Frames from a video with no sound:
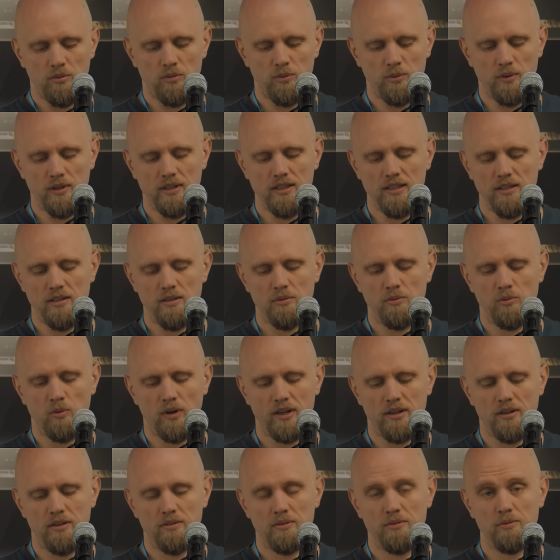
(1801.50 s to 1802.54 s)

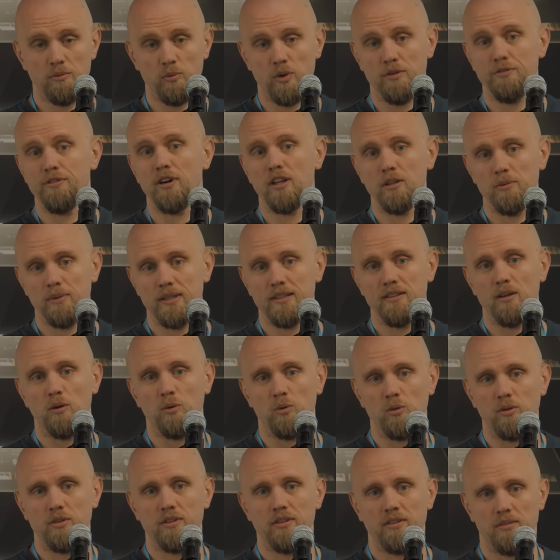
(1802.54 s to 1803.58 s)
we're following the
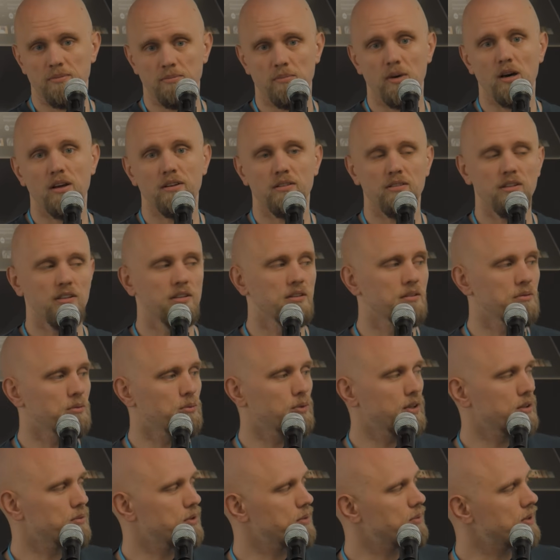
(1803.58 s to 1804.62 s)
old model
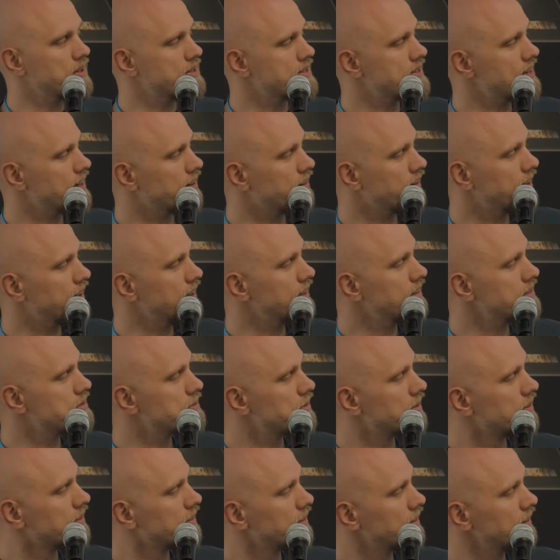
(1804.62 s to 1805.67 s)
where we want to segregate
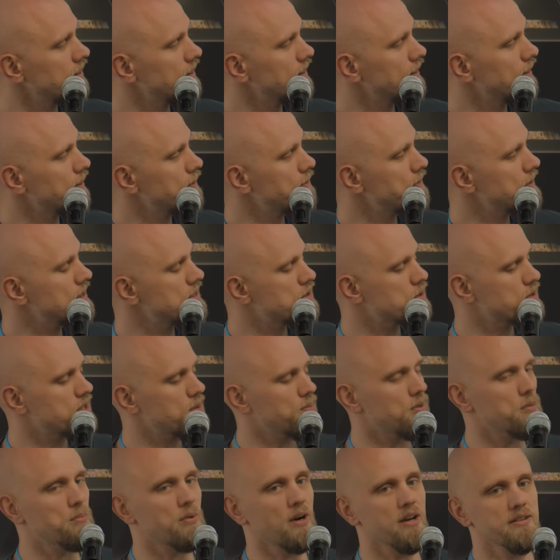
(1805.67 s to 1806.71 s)
into
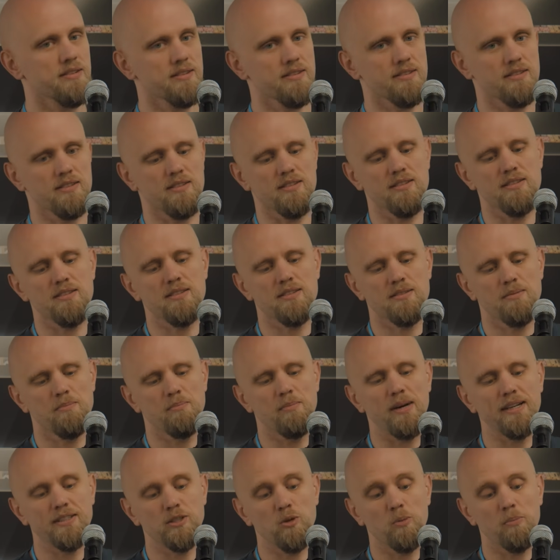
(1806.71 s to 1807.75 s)
separate processes
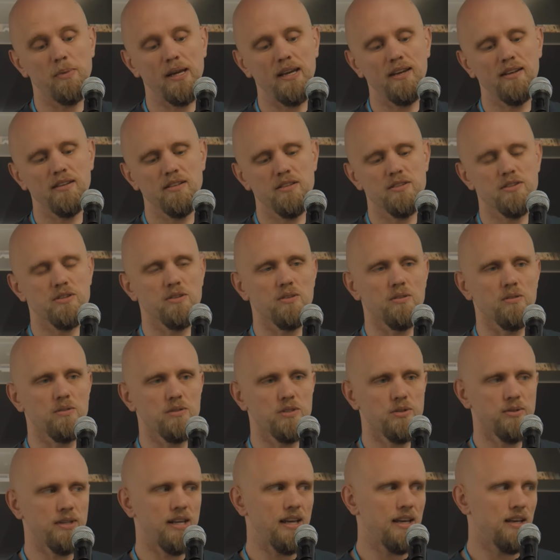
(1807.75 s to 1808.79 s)
by domain. So
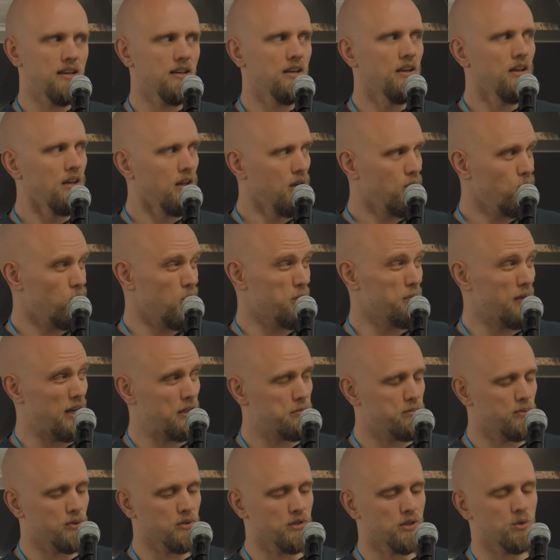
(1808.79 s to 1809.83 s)
today we
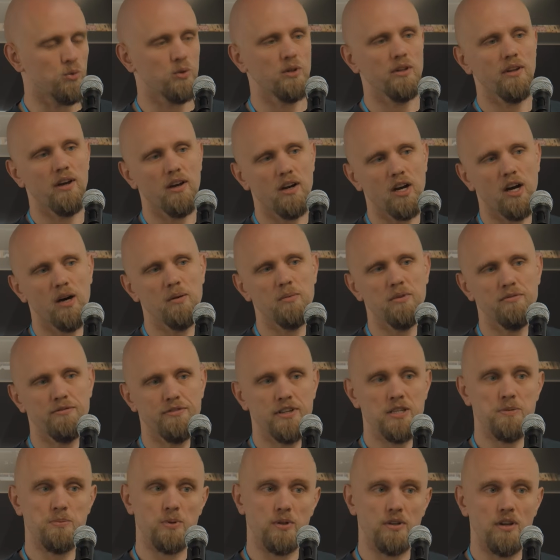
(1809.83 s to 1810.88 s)
might put google.com and
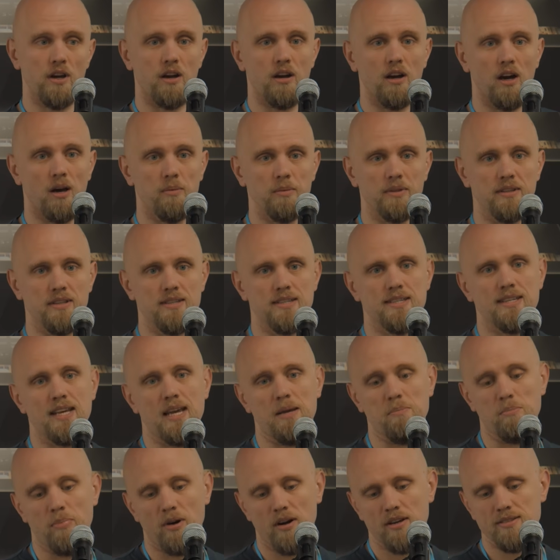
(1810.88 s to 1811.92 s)
facebook.com in the
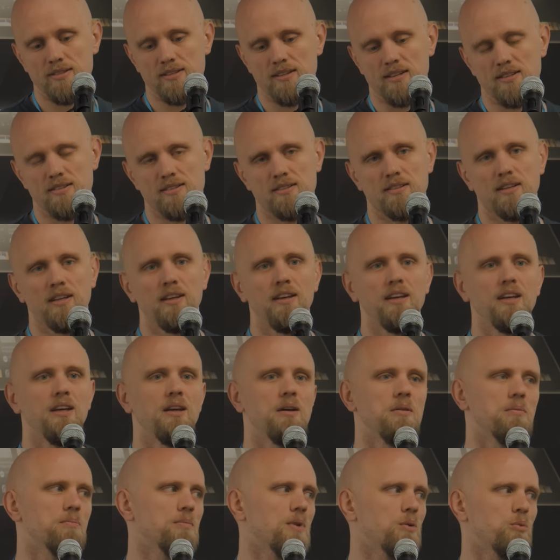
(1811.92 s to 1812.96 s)
same process,
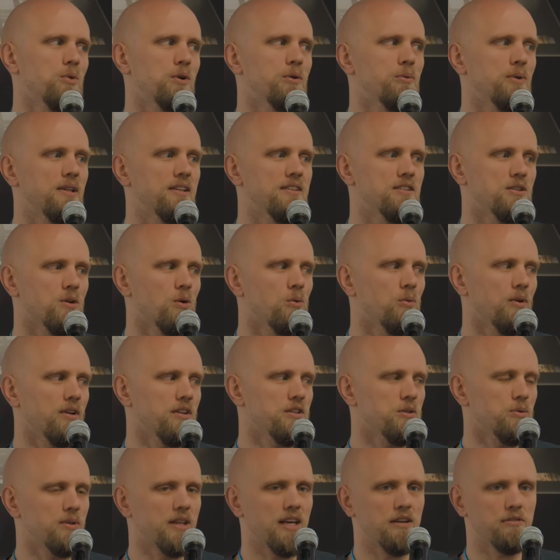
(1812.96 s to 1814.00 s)
but we really don't want to
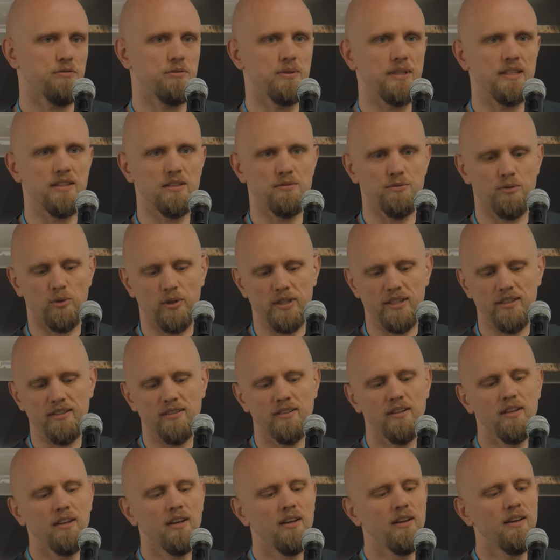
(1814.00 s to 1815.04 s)
do that if we can avoid it,